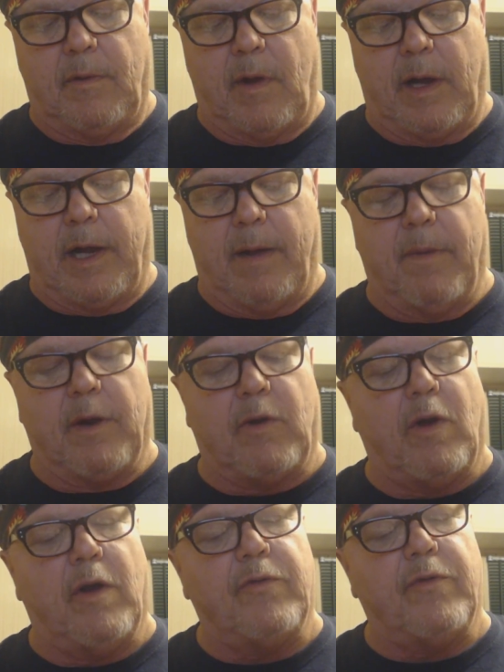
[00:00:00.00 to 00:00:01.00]
So I come
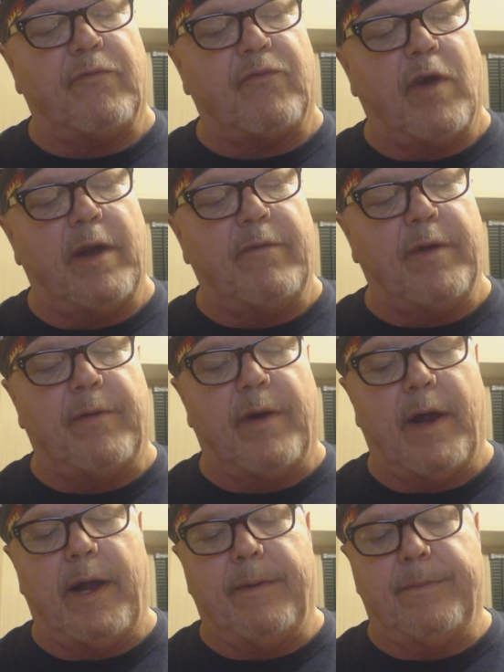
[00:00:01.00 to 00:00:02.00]
across the front of it,
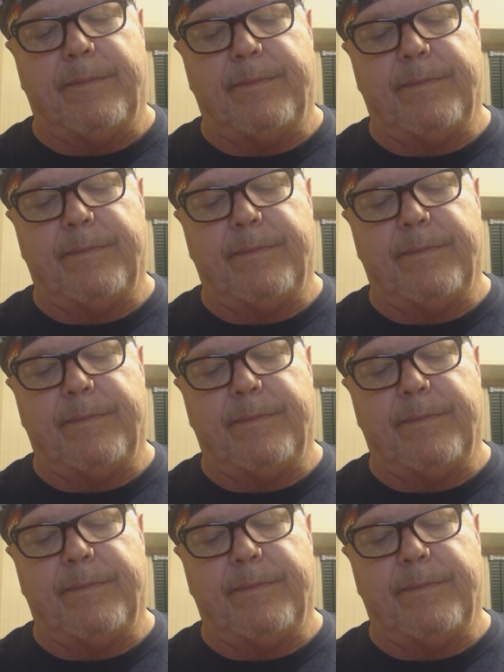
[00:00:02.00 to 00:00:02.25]
right?